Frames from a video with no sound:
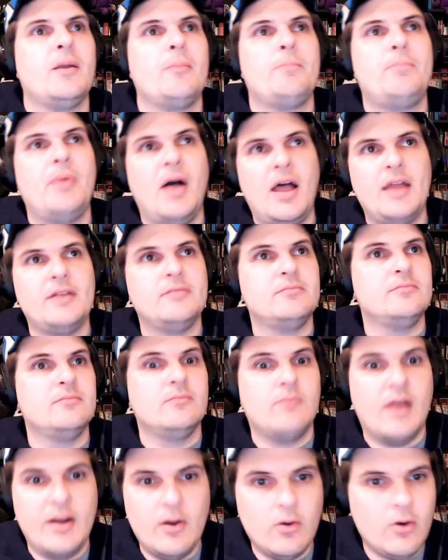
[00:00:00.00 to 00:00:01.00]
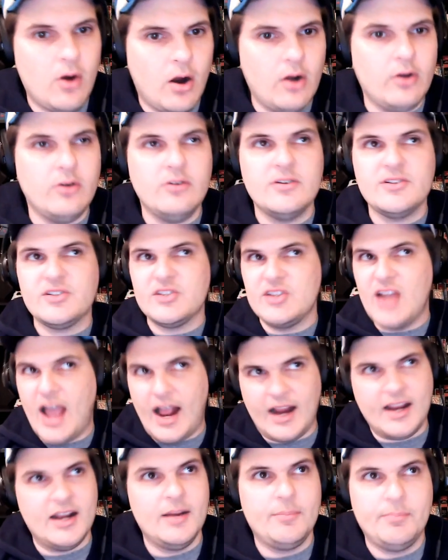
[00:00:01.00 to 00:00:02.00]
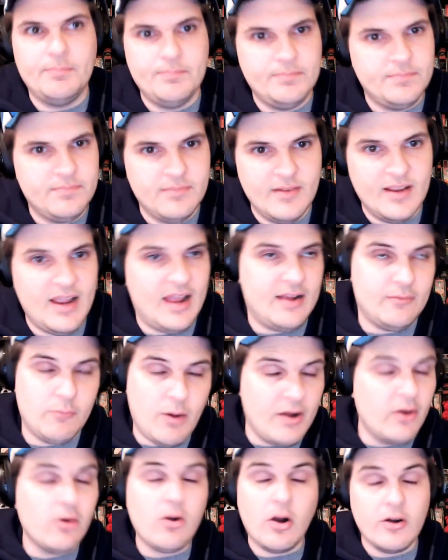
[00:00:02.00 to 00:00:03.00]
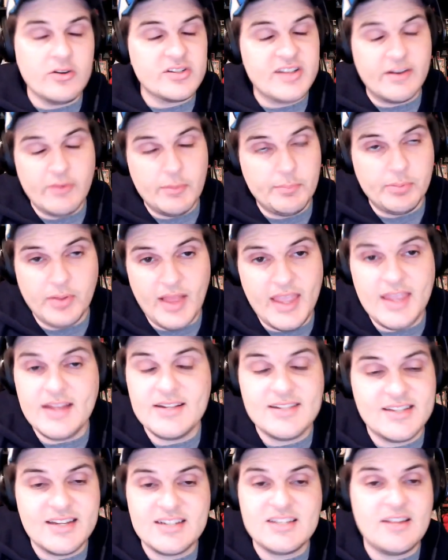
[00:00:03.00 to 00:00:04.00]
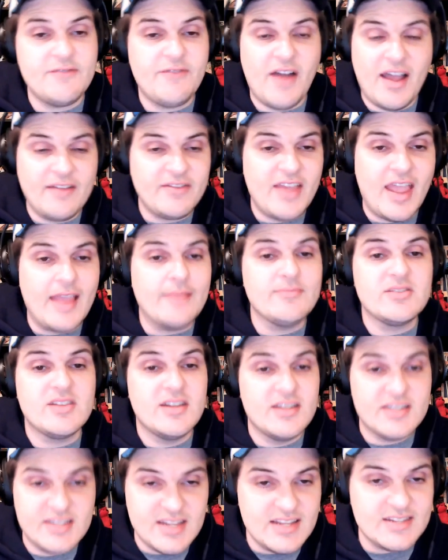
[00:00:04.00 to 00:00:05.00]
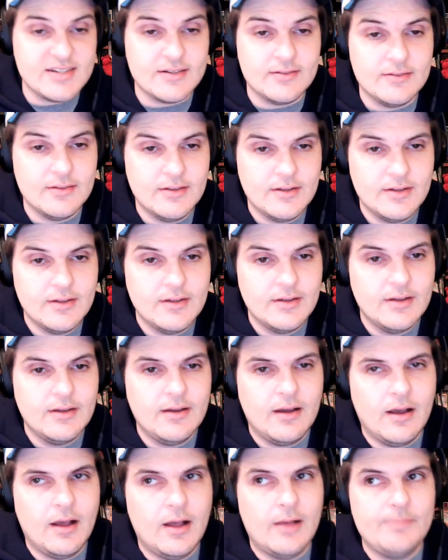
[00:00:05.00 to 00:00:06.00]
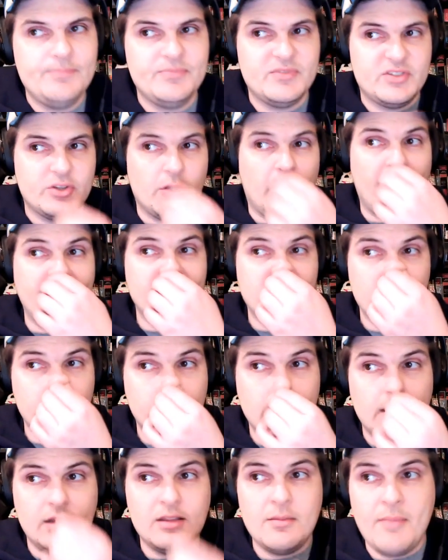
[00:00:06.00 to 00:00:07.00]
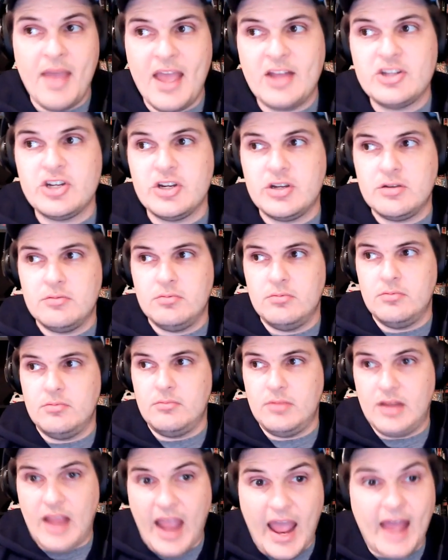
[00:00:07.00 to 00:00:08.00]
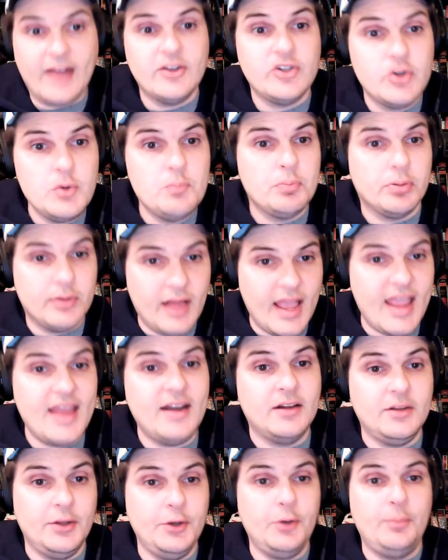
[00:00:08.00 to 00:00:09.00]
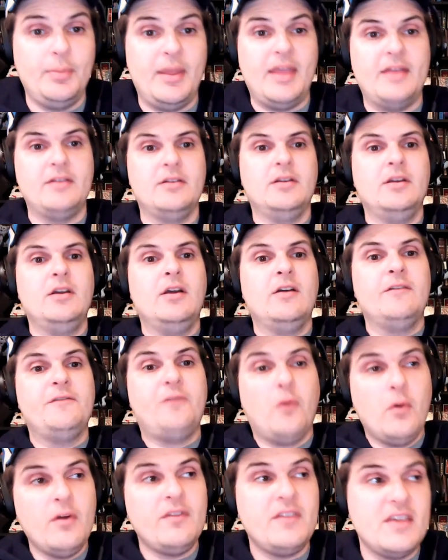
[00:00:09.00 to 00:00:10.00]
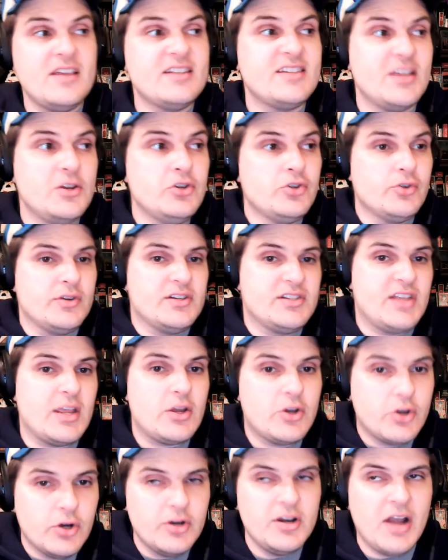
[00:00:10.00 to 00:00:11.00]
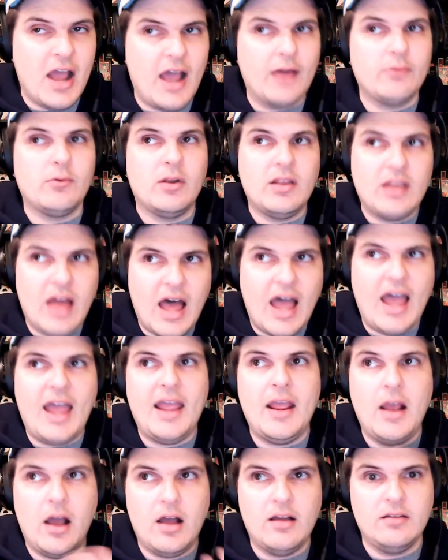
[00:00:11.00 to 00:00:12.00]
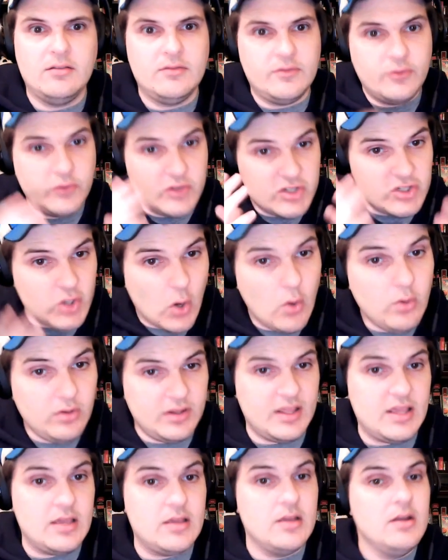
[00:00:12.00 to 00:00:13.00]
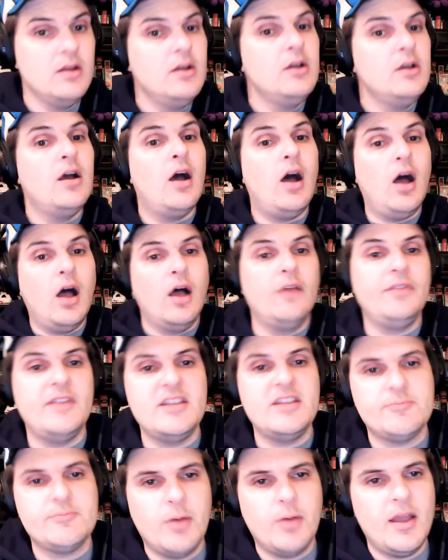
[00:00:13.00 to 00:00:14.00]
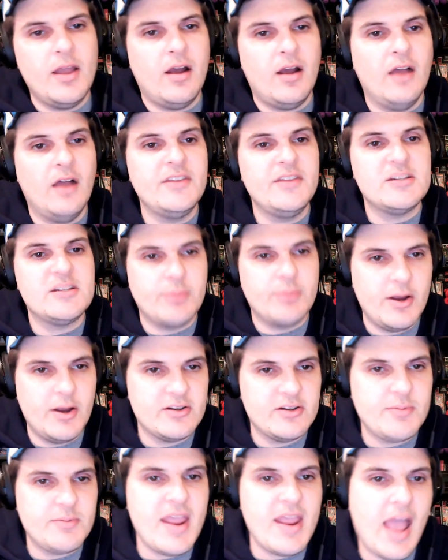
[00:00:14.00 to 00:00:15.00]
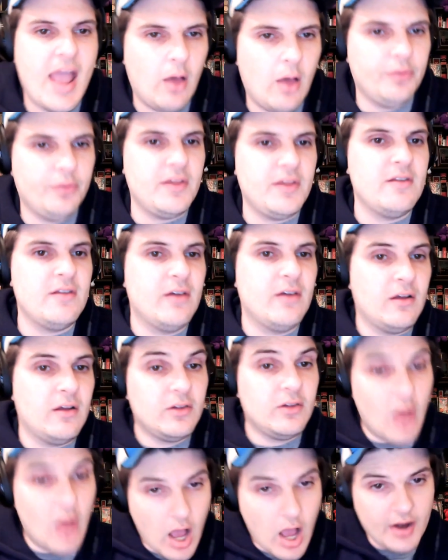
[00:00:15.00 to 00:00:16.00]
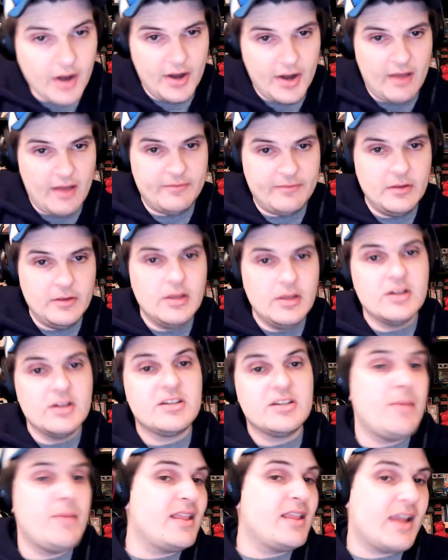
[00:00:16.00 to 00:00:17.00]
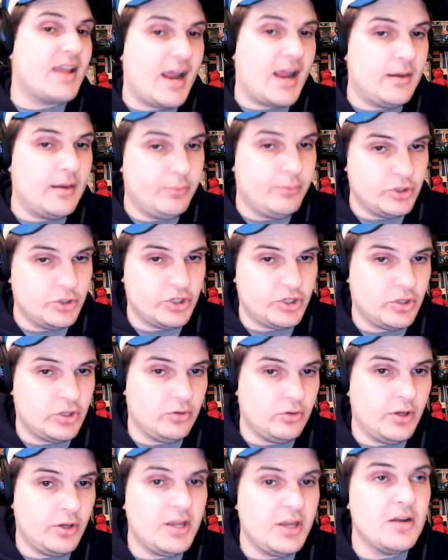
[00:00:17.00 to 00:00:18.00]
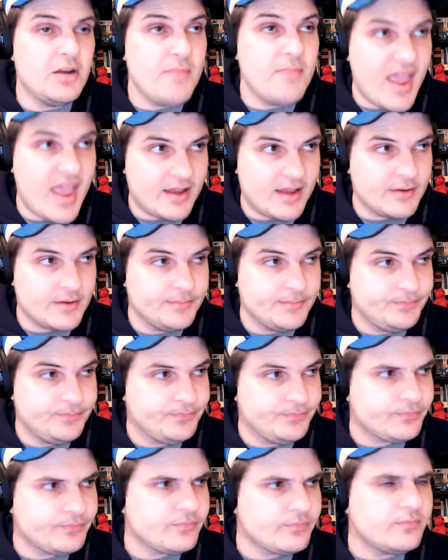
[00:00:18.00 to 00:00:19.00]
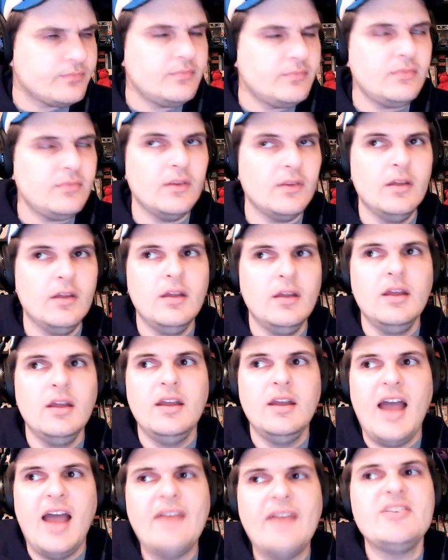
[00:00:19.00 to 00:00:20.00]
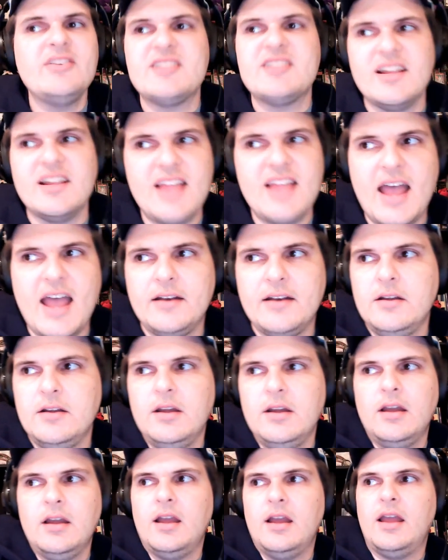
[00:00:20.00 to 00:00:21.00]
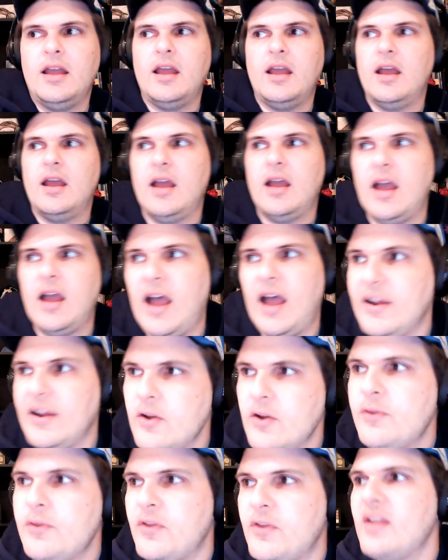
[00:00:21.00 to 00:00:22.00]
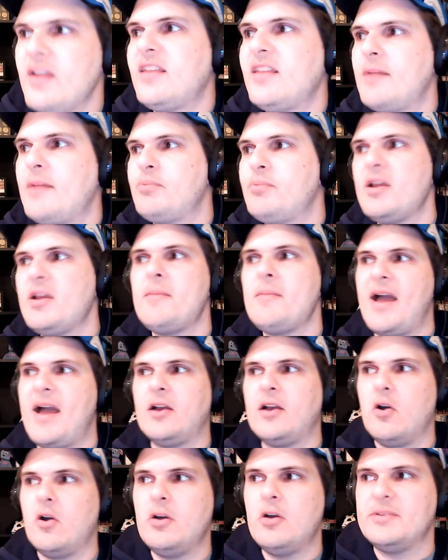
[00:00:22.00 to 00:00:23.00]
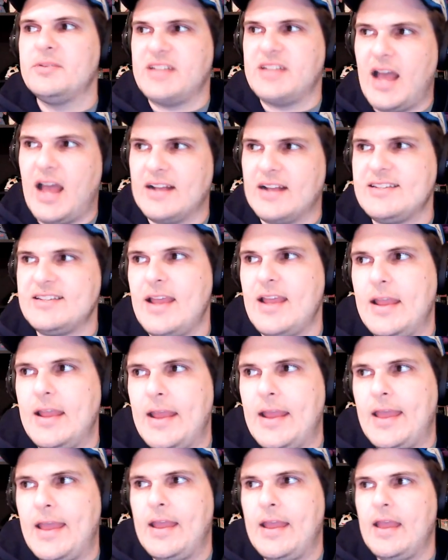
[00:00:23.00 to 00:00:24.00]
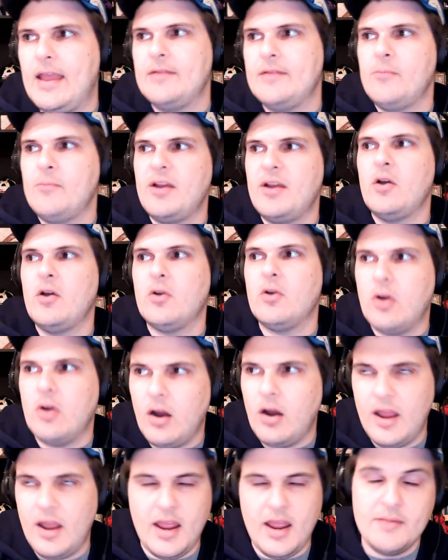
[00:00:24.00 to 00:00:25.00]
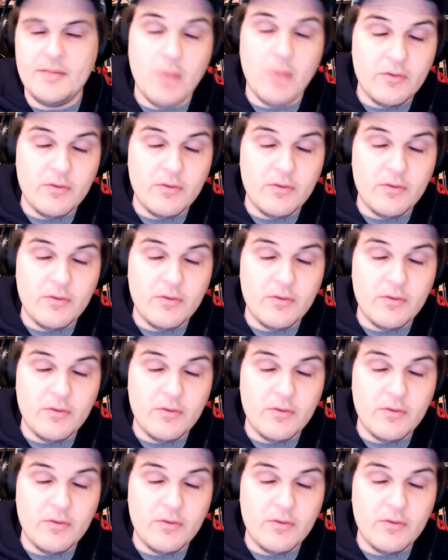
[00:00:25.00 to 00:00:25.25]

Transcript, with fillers: but Wendell Carter is not going to. Wendell Carter's never played 65 games in a season. Um, so I do think the Magic had to plan a little bit for these injuries. They could not rely solely on these play on these players being healthy long enough to make the kind of push that they're looking to make. Having said that, I do think that bringing back Goga Bitadze and, and, Wendell and Mo